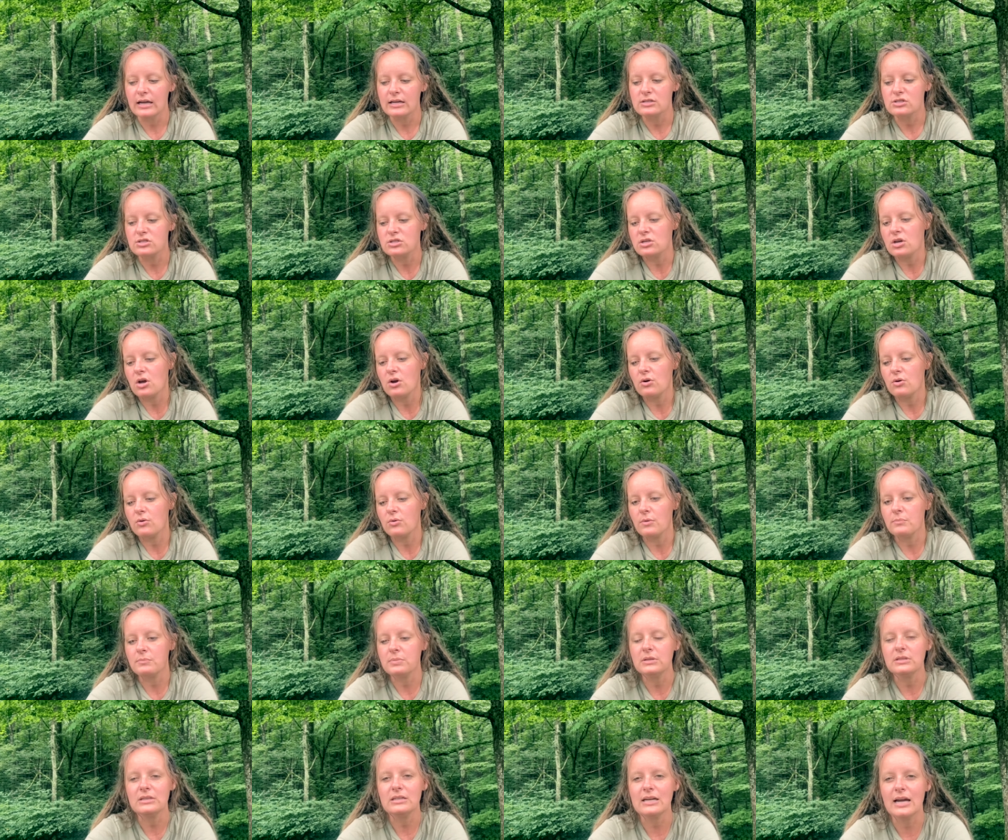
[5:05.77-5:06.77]
So,
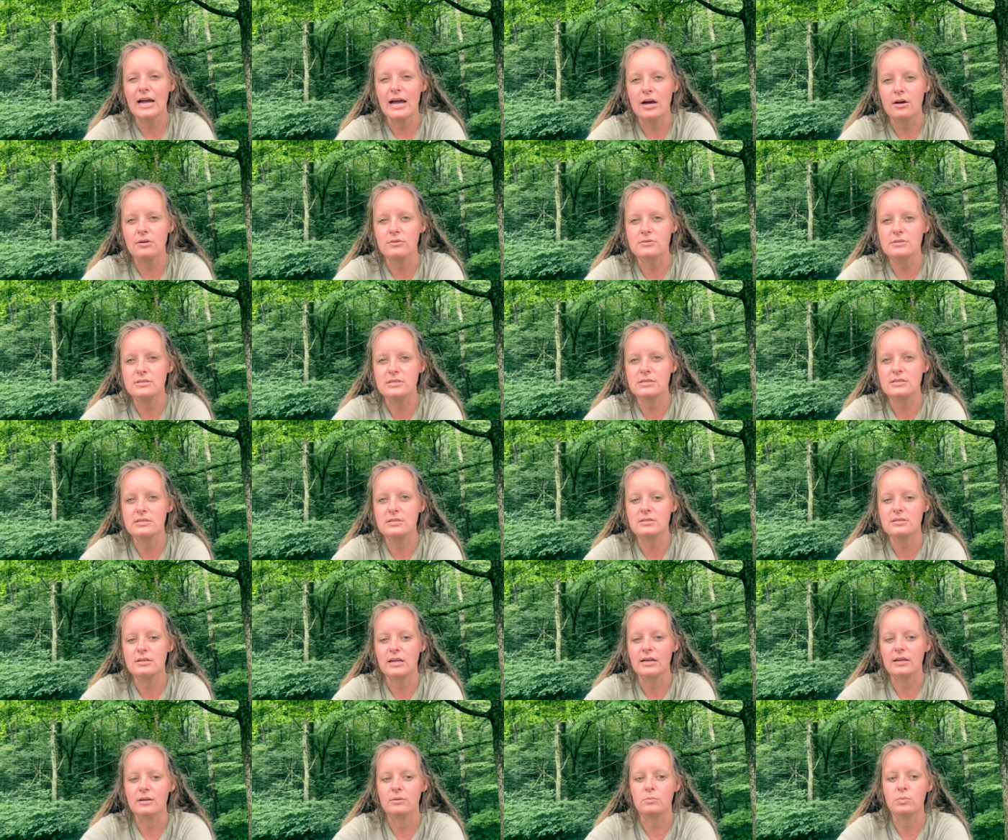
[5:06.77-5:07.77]
building a house
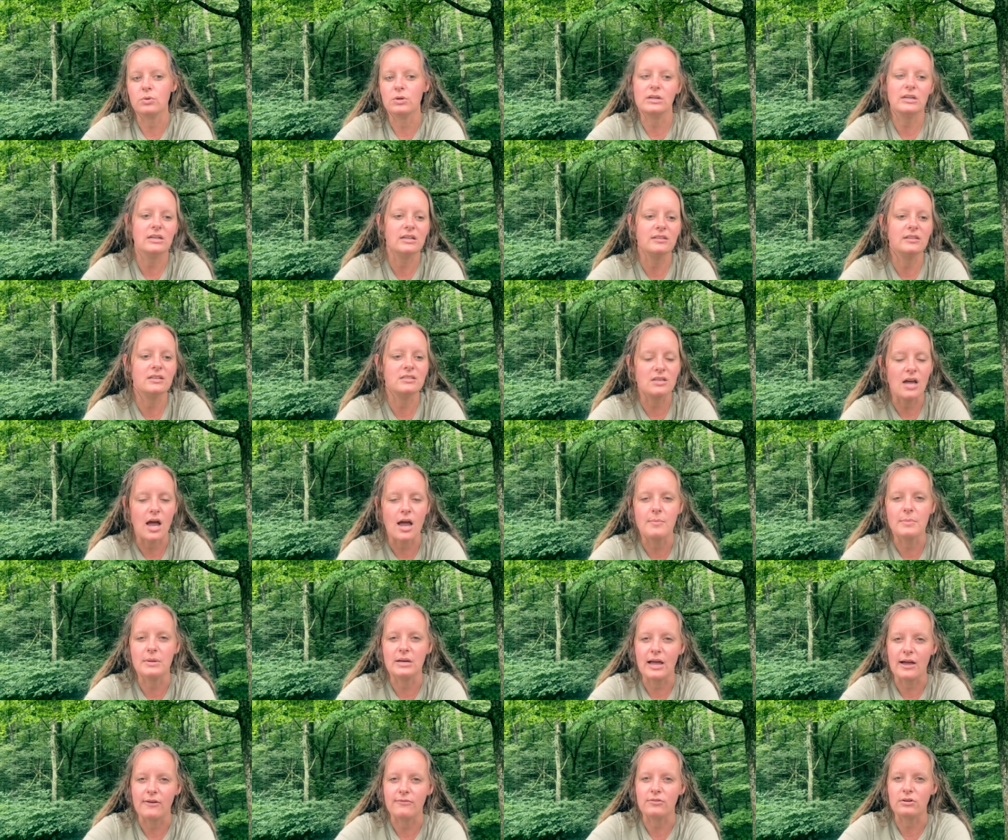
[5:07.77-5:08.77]
and putting in the time
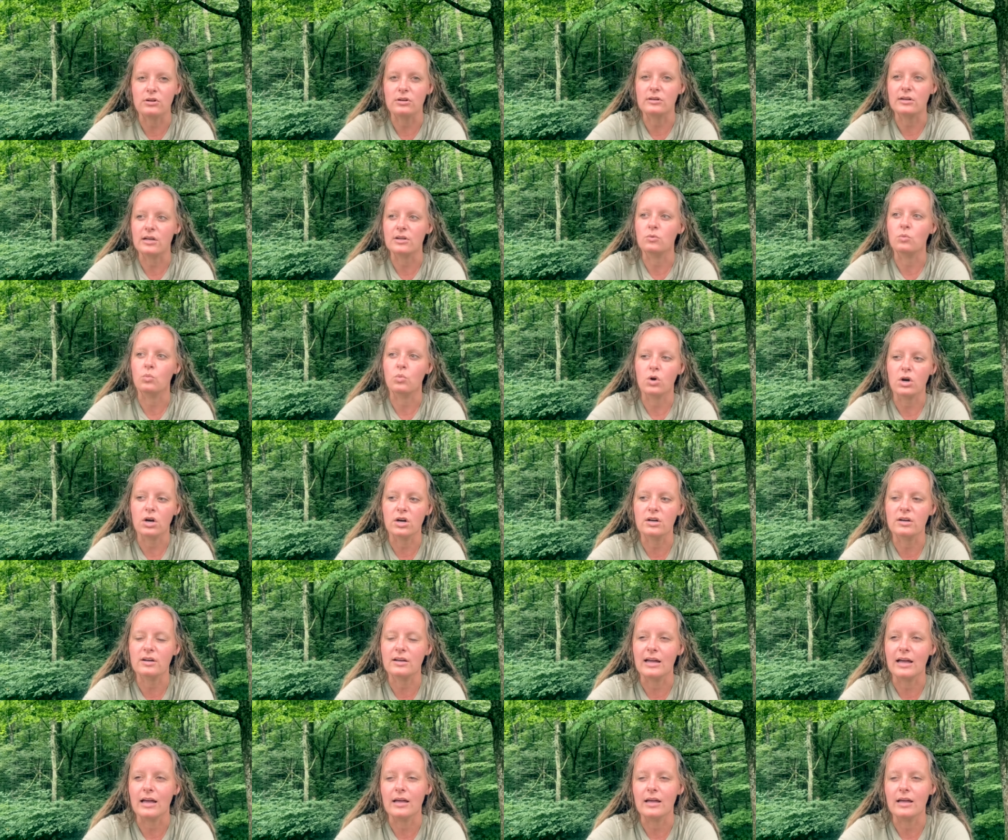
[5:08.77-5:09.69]
and effort and work